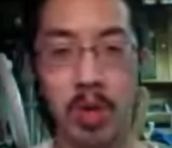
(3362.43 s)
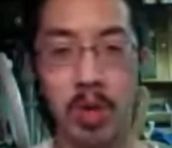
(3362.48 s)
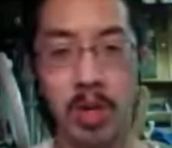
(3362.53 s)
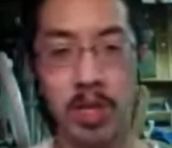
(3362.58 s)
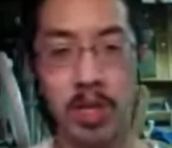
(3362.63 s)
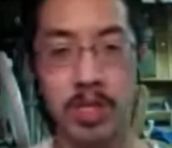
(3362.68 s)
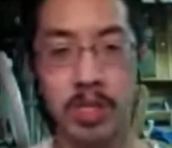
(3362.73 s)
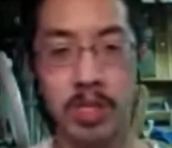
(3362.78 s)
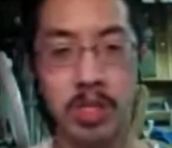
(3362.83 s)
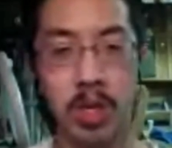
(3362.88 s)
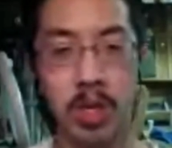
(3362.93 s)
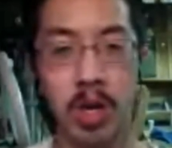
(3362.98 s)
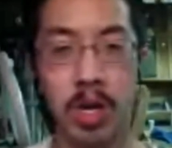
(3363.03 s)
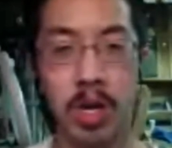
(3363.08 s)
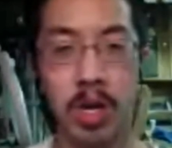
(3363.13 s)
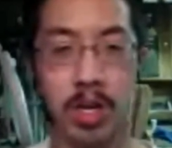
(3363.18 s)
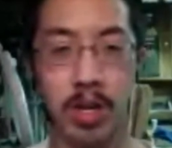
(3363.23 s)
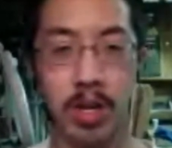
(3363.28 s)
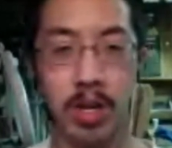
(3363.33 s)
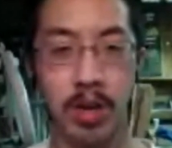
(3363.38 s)
will, and
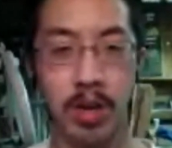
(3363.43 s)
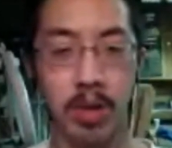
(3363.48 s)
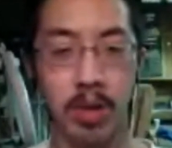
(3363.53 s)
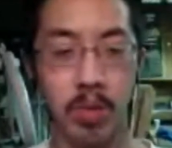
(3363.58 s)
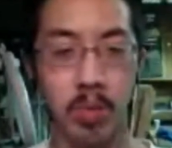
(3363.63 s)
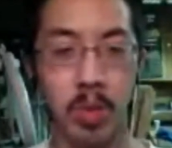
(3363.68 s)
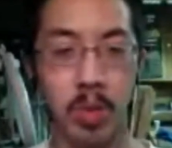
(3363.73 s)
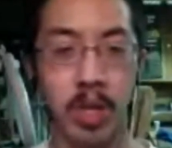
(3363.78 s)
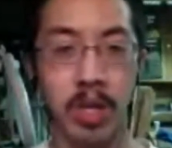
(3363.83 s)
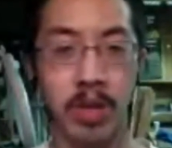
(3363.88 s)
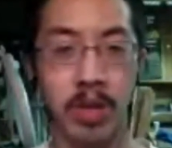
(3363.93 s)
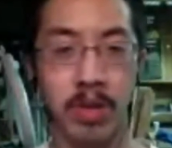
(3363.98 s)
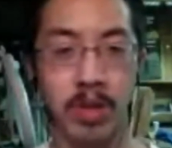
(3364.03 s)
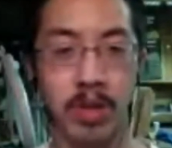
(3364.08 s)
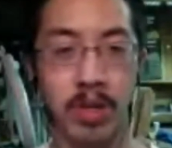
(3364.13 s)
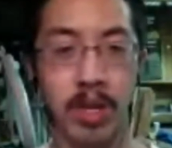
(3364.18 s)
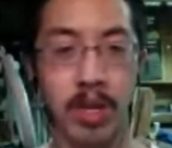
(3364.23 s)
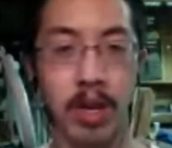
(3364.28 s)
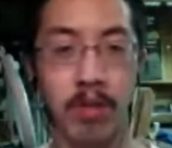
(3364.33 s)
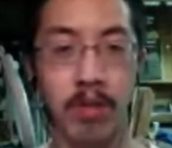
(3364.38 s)
Scott
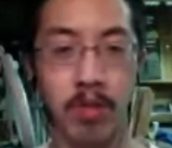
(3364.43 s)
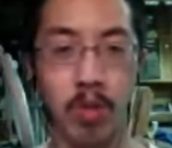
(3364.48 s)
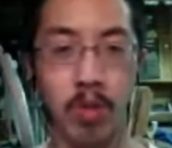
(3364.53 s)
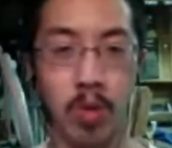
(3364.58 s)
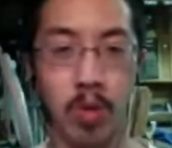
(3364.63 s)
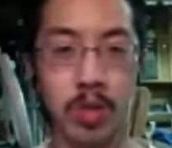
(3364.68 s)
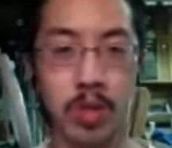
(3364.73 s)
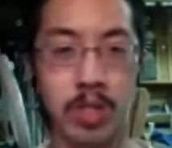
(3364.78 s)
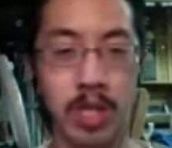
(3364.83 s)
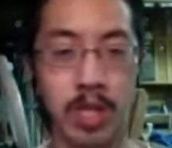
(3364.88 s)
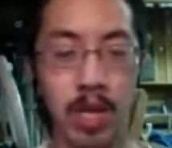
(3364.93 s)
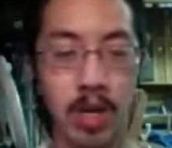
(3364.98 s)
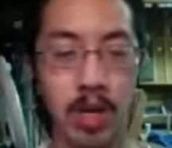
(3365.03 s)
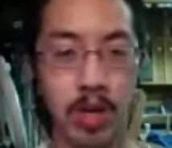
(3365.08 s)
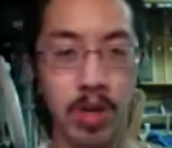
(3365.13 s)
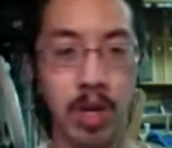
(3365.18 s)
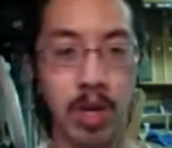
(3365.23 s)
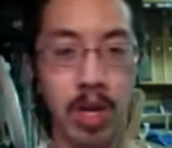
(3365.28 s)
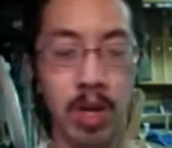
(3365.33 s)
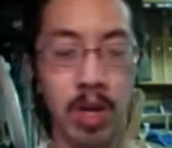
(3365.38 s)
Meek's, of course, is
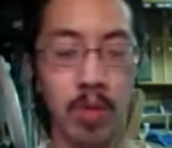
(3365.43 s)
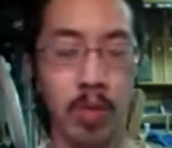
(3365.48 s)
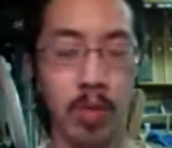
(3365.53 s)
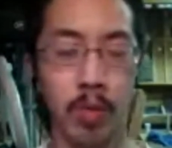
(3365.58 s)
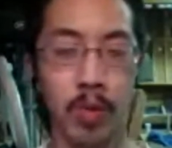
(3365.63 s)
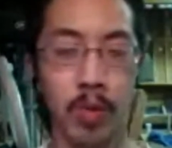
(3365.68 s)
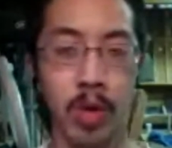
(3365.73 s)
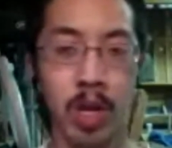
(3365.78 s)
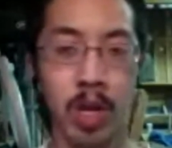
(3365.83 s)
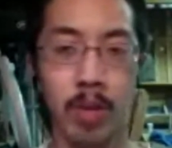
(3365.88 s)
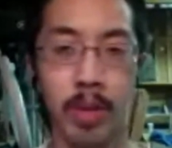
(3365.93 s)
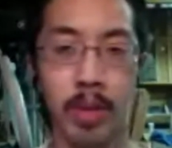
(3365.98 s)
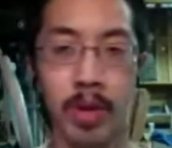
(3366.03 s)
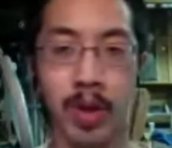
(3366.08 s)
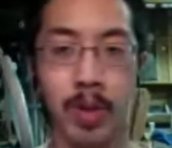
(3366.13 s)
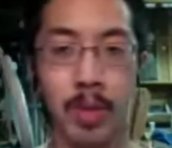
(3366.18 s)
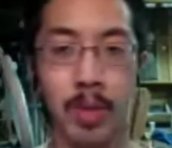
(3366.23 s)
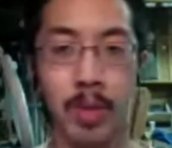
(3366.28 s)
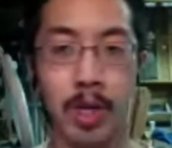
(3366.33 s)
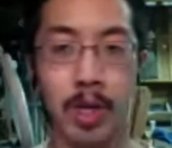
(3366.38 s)
at uh, Woodworking
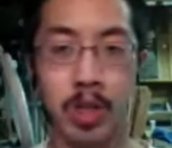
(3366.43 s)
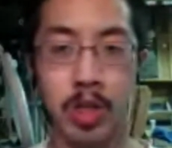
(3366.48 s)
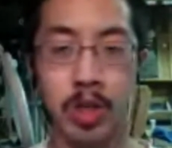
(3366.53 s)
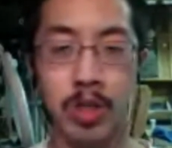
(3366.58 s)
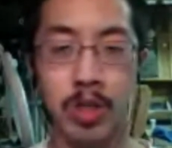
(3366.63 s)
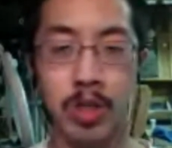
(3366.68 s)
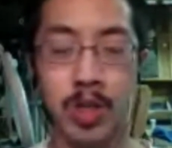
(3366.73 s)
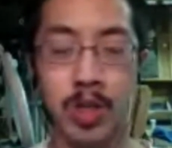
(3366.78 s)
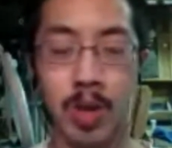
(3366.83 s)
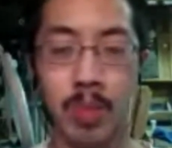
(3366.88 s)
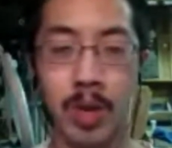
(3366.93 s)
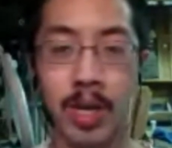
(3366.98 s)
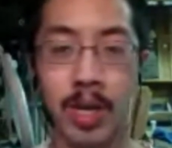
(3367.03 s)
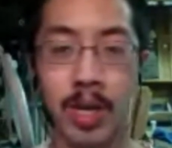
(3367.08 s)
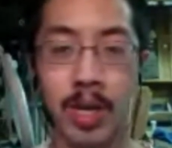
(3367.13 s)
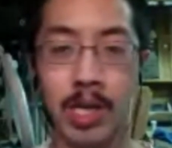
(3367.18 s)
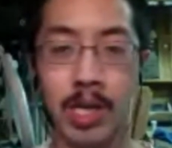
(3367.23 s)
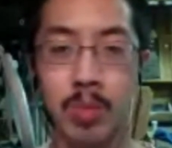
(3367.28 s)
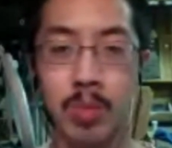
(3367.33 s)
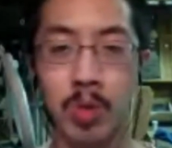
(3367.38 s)
America. Make sure you stop by
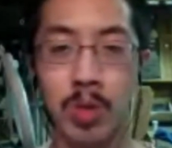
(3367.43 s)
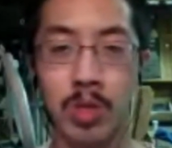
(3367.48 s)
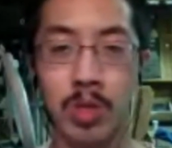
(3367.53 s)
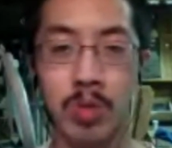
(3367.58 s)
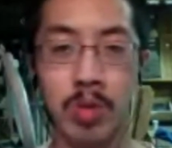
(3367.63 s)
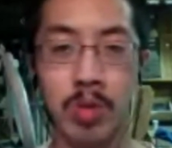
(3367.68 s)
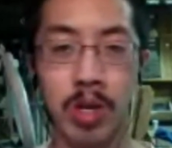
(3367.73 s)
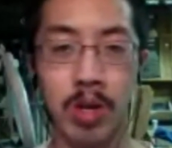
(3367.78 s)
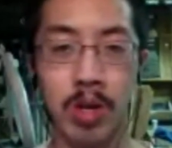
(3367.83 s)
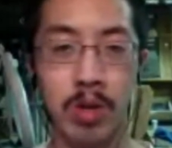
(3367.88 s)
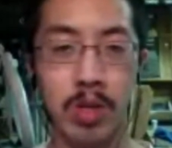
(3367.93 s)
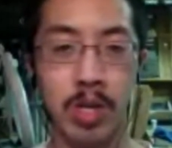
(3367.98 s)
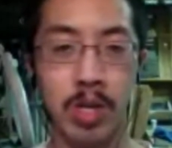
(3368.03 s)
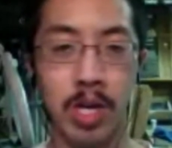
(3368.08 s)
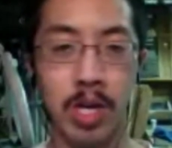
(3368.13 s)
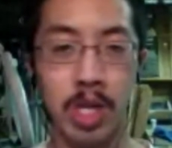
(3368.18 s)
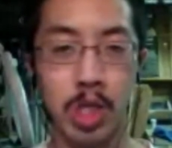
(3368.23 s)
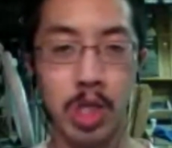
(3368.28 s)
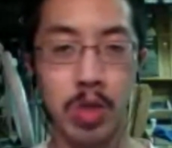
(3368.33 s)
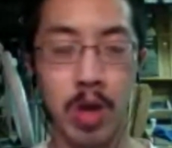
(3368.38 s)
his booth as well.
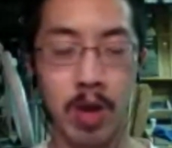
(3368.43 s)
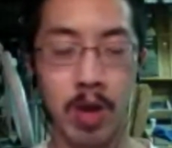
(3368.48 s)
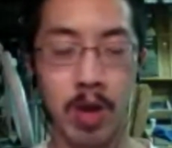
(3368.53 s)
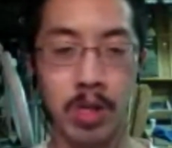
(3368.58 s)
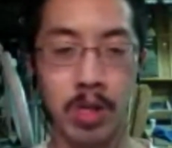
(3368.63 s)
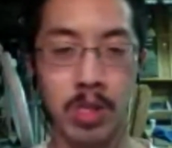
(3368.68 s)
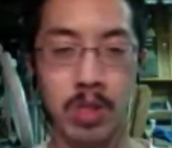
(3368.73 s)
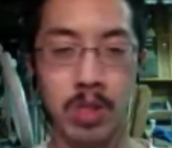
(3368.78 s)
Uh, try out